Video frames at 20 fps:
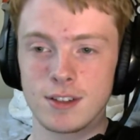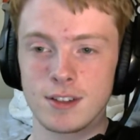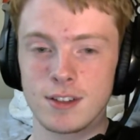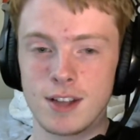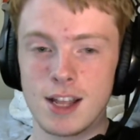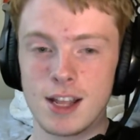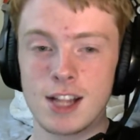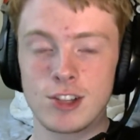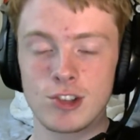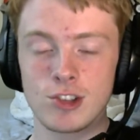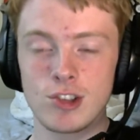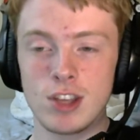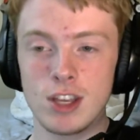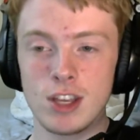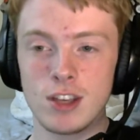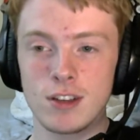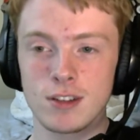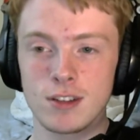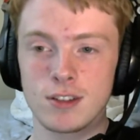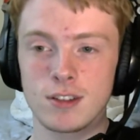It's the
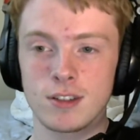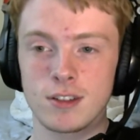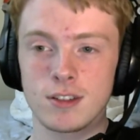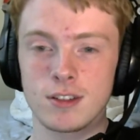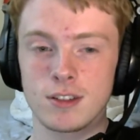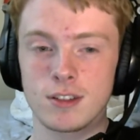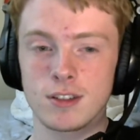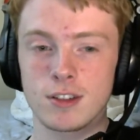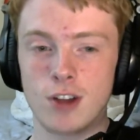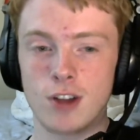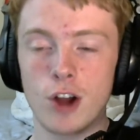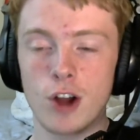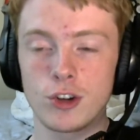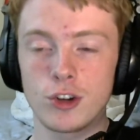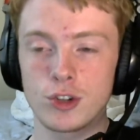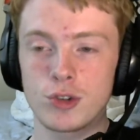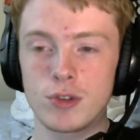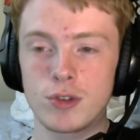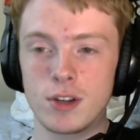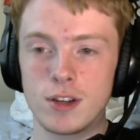
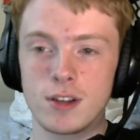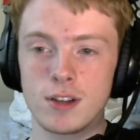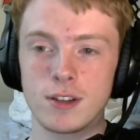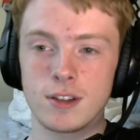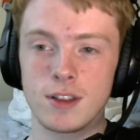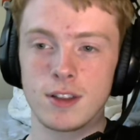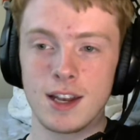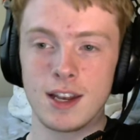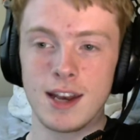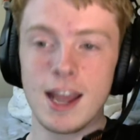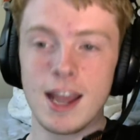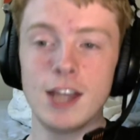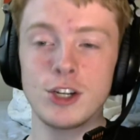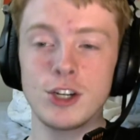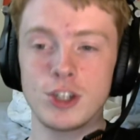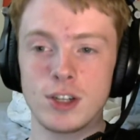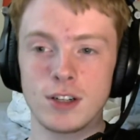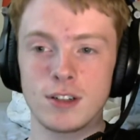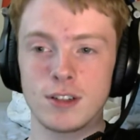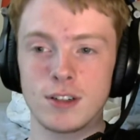country, the
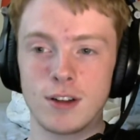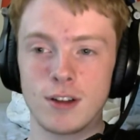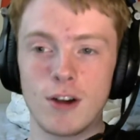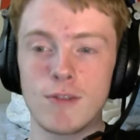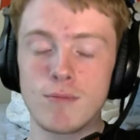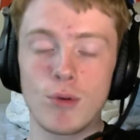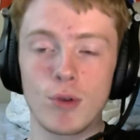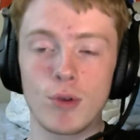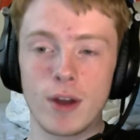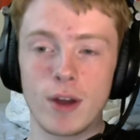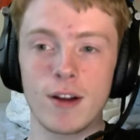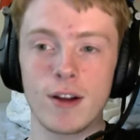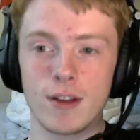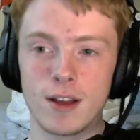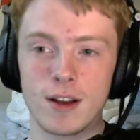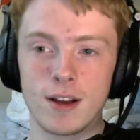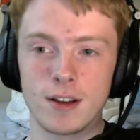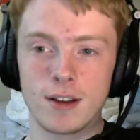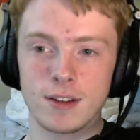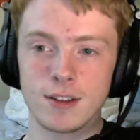nation of
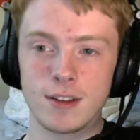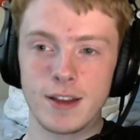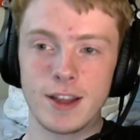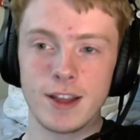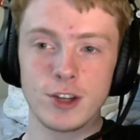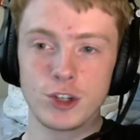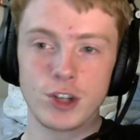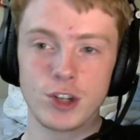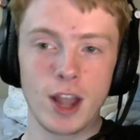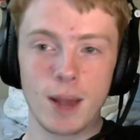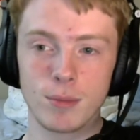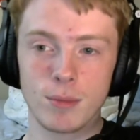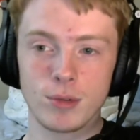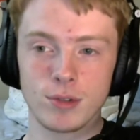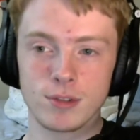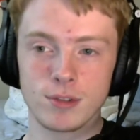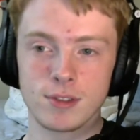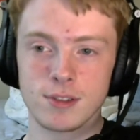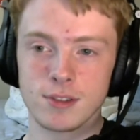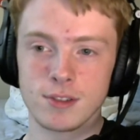Bulgaria in shambles.